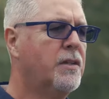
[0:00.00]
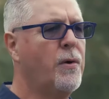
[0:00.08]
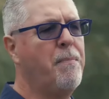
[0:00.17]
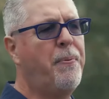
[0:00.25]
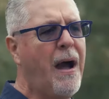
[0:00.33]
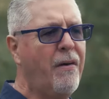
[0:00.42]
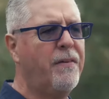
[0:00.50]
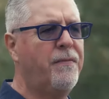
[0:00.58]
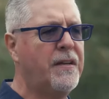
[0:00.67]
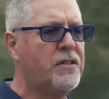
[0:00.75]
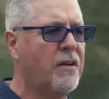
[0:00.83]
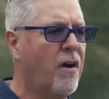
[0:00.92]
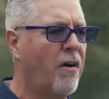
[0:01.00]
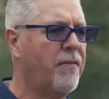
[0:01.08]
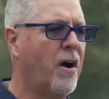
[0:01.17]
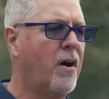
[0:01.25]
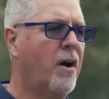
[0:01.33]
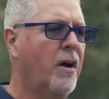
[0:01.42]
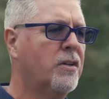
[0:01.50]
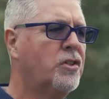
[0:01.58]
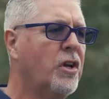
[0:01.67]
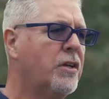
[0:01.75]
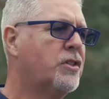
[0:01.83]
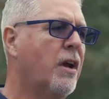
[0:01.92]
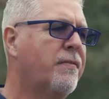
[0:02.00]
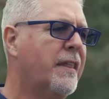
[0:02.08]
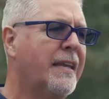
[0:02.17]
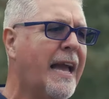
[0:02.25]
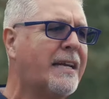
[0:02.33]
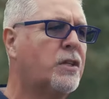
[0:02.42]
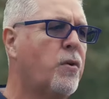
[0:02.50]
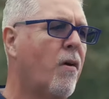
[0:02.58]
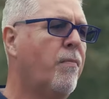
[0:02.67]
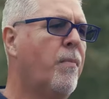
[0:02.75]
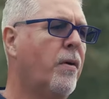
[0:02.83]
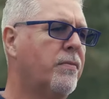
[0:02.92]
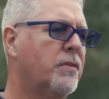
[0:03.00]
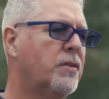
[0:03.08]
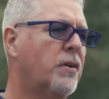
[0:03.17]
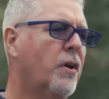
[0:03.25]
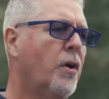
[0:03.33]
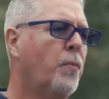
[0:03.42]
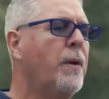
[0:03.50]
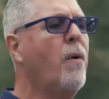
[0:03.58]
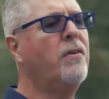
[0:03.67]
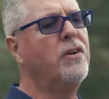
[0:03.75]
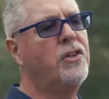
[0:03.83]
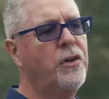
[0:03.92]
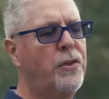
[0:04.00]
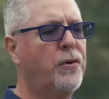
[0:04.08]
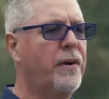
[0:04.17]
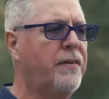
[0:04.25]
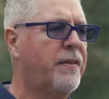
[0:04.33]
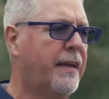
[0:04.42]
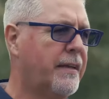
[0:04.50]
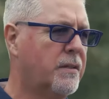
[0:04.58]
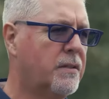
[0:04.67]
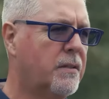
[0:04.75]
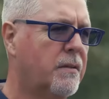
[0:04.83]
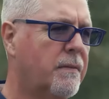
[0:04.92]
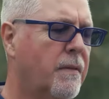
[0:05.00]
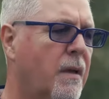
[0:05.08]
To empower the vision of our church over the next 12 months, we want to do 3 things.